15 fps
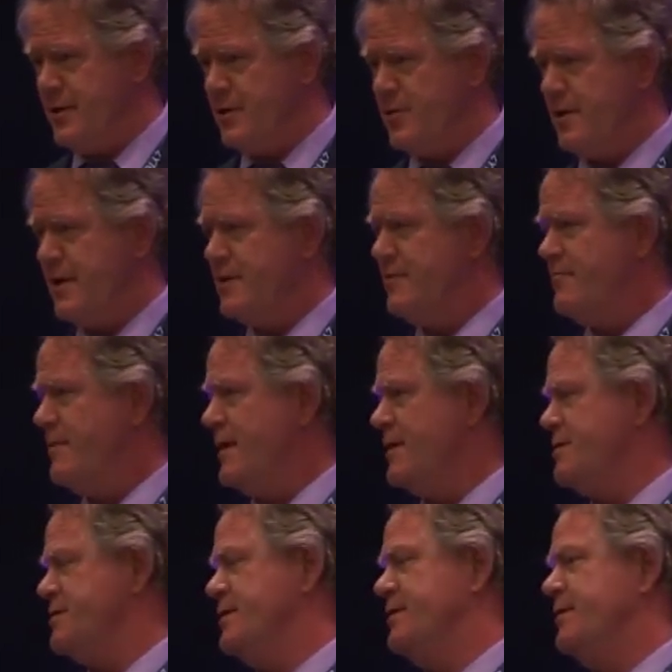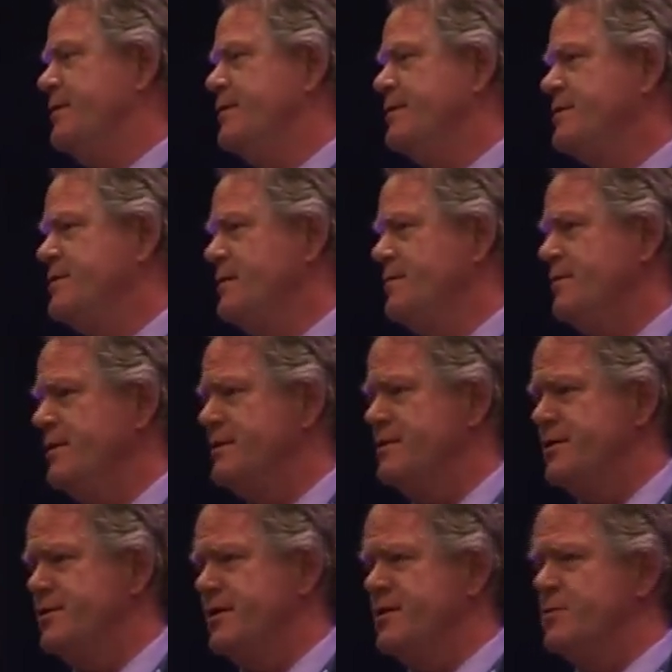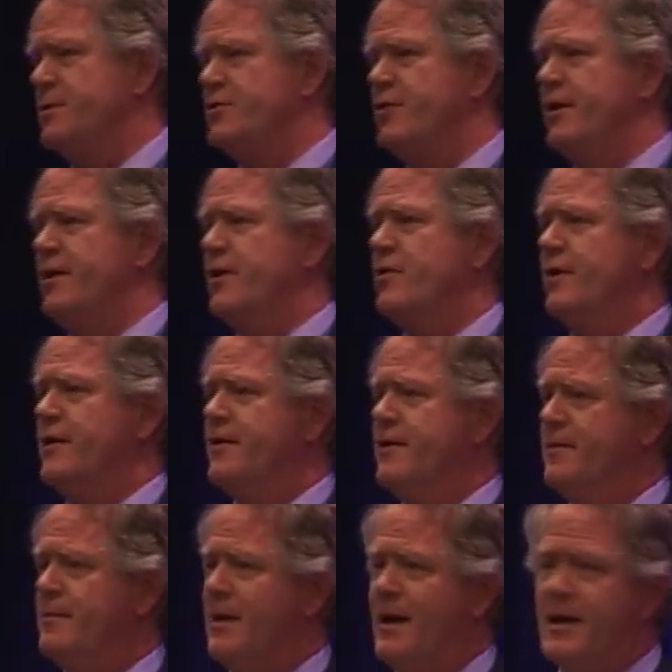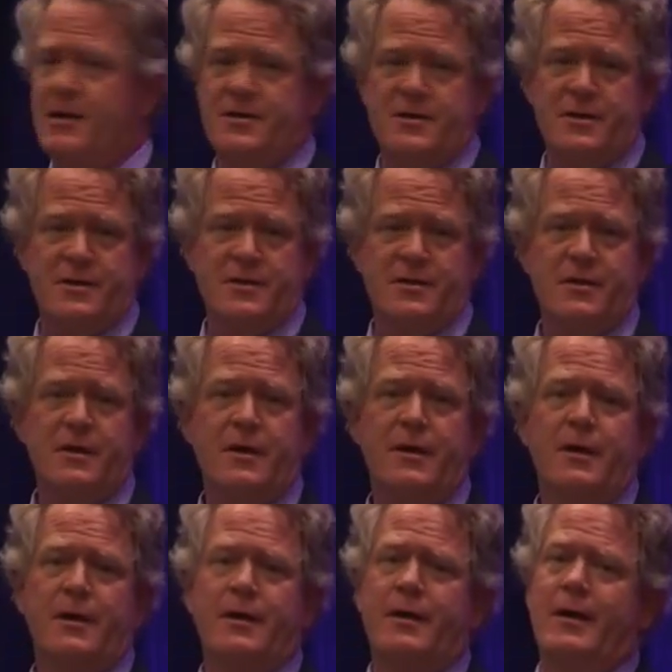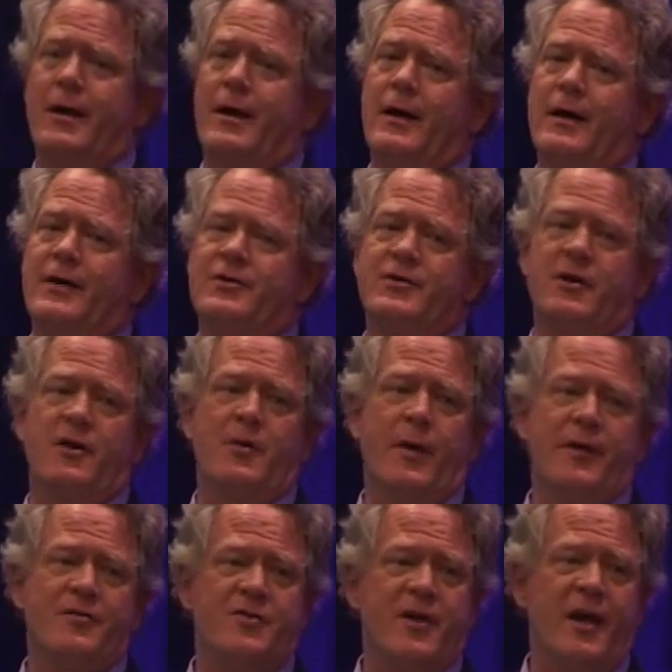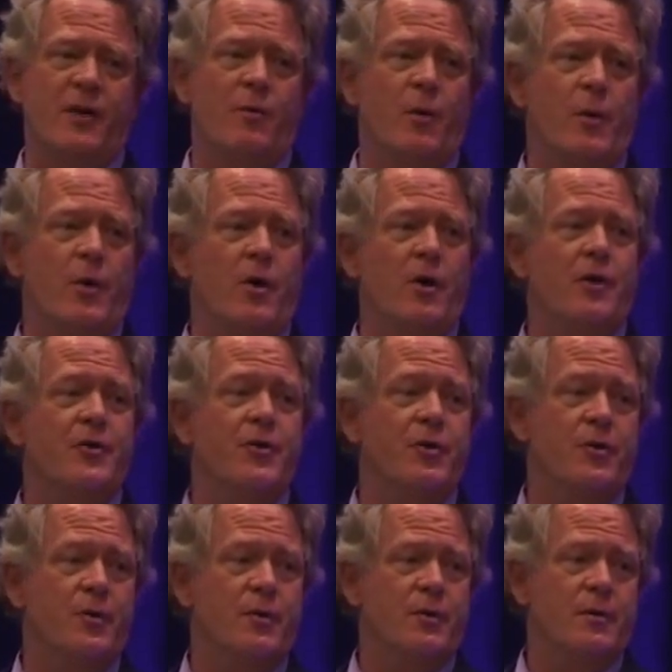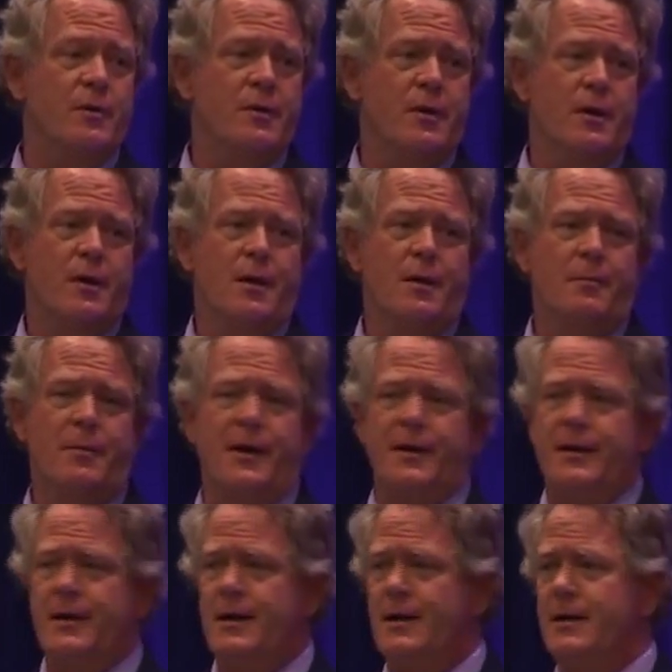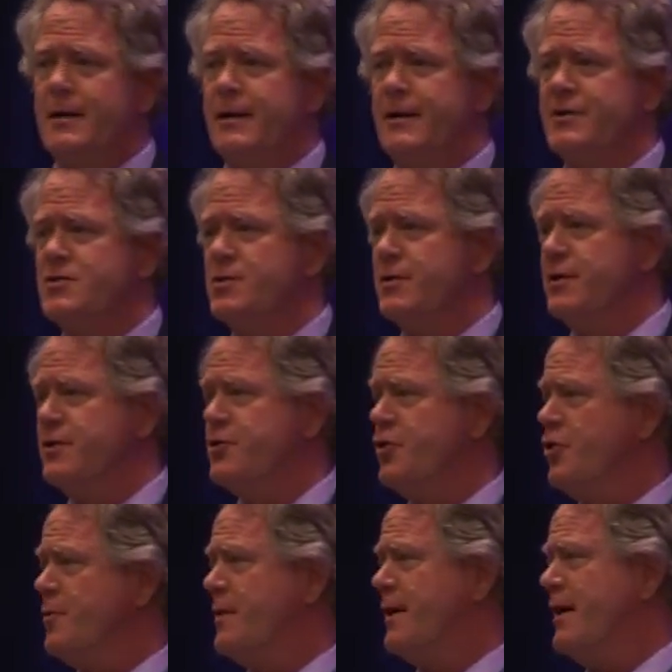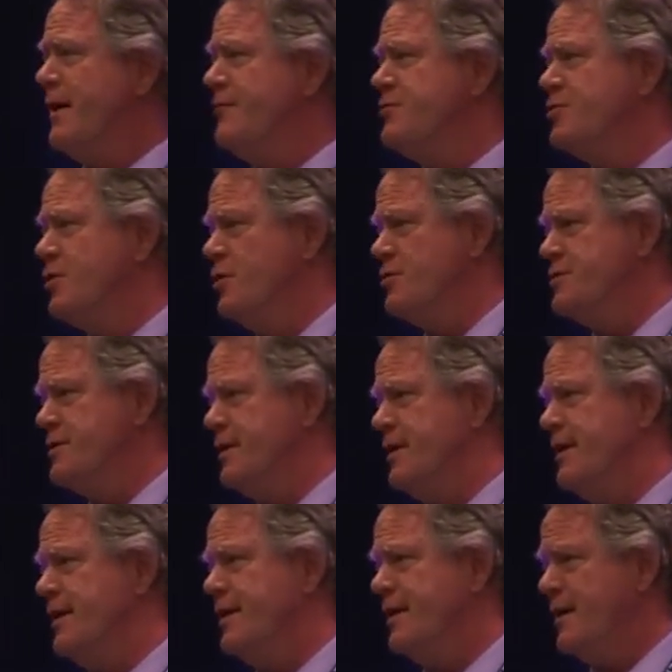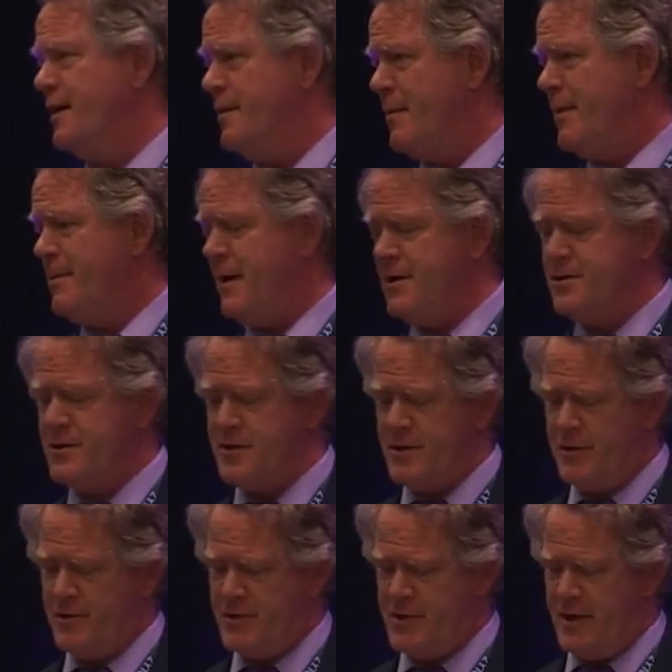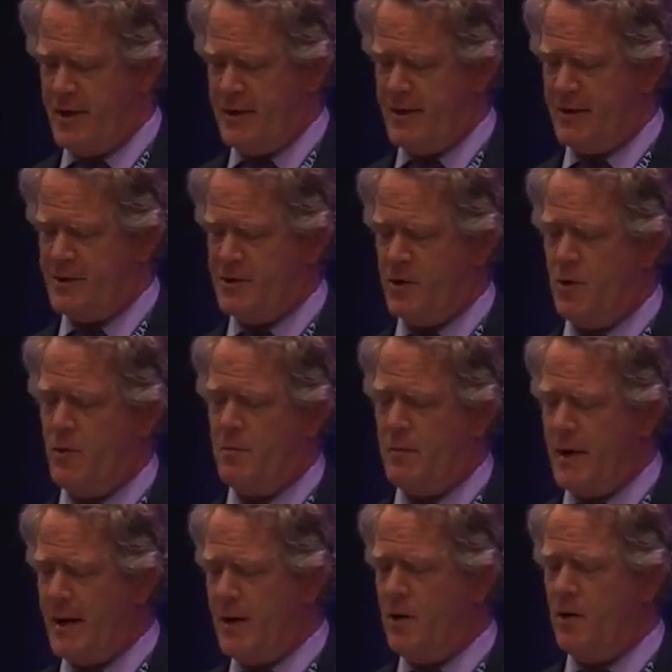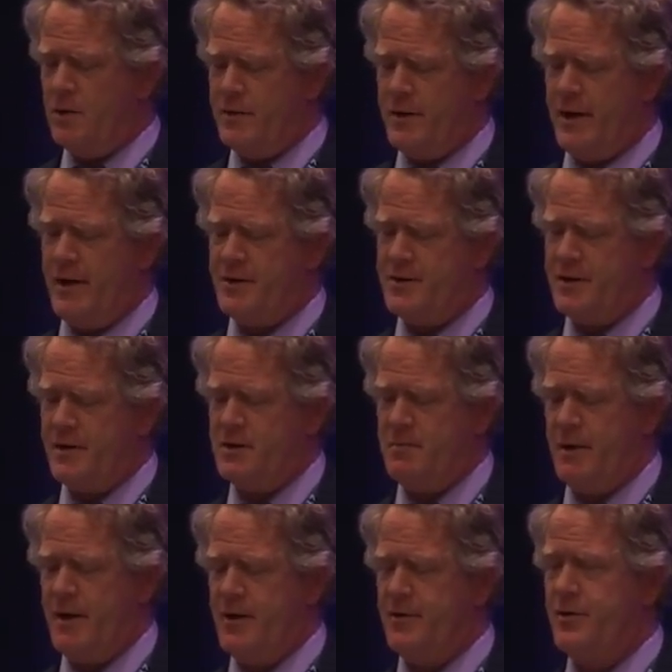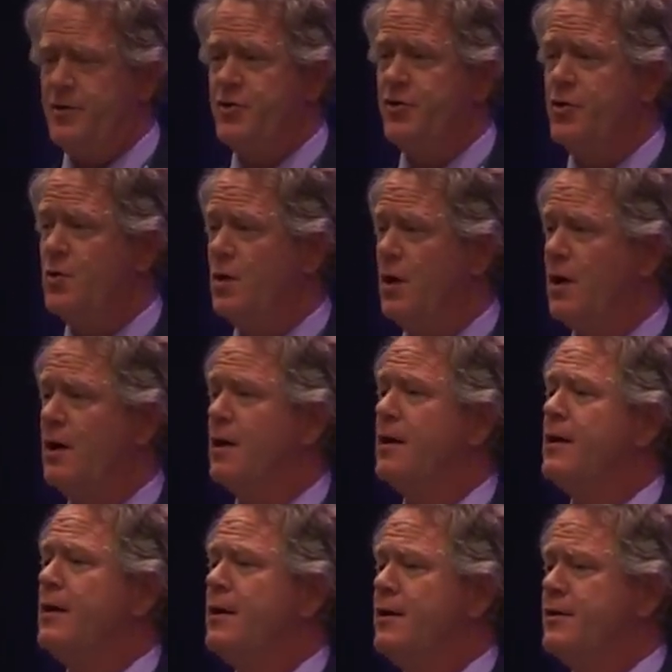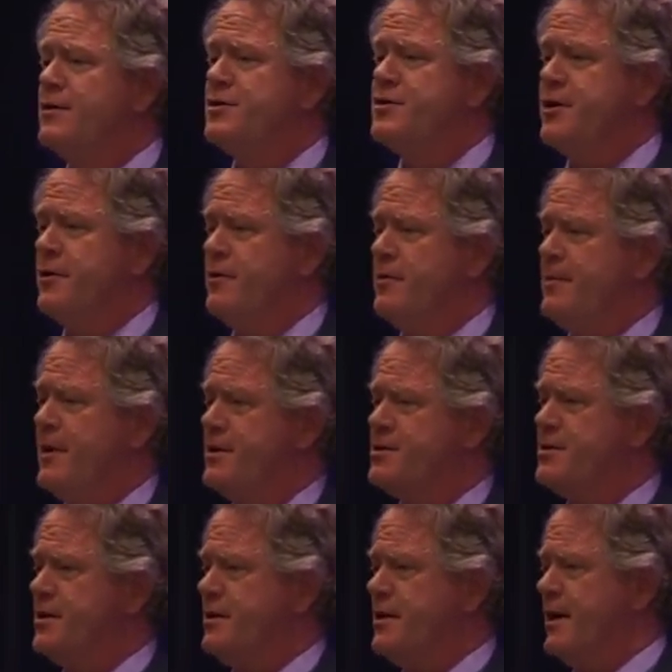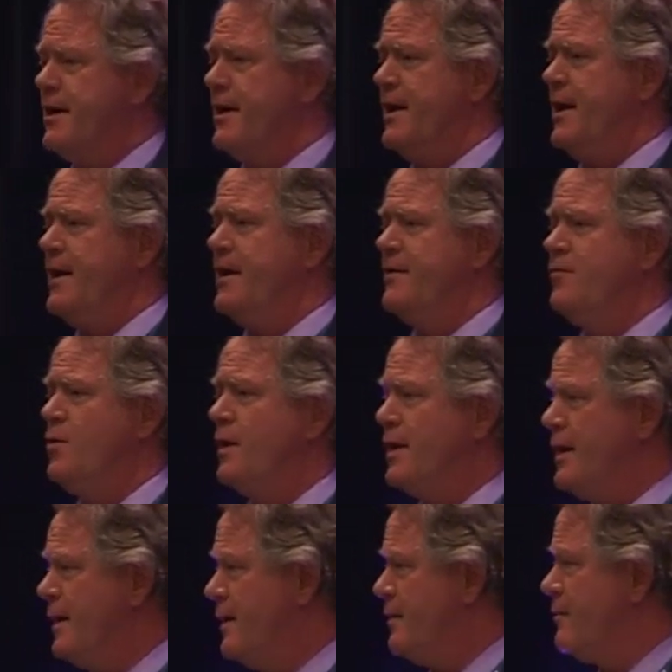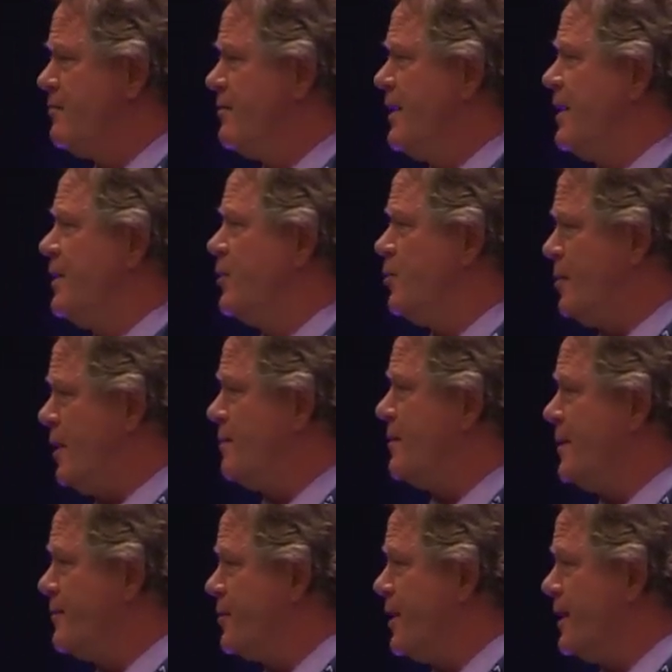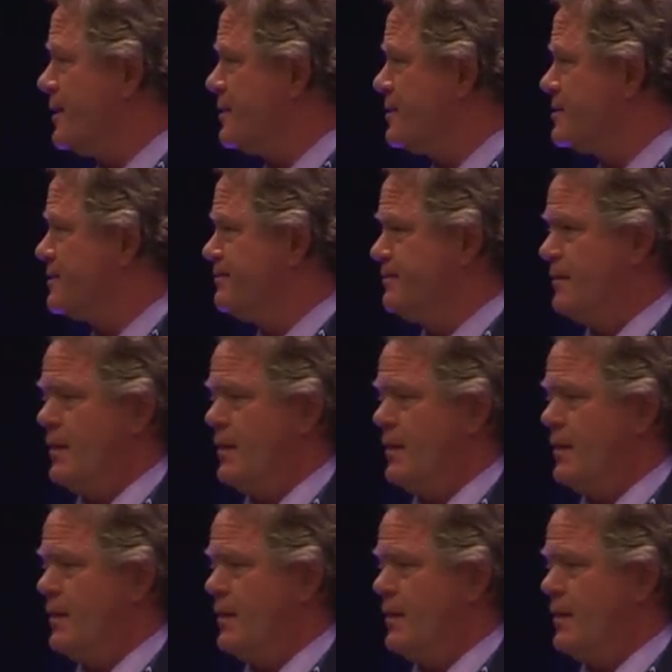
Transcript: Corrective medicine simply suggests we try to correct the imbalances. It's another way of saying what we all do. But it's the term that I've chosen, and my patients understand that. So my goal today is to explain to you all, to share the best that I can of what I value about my practice.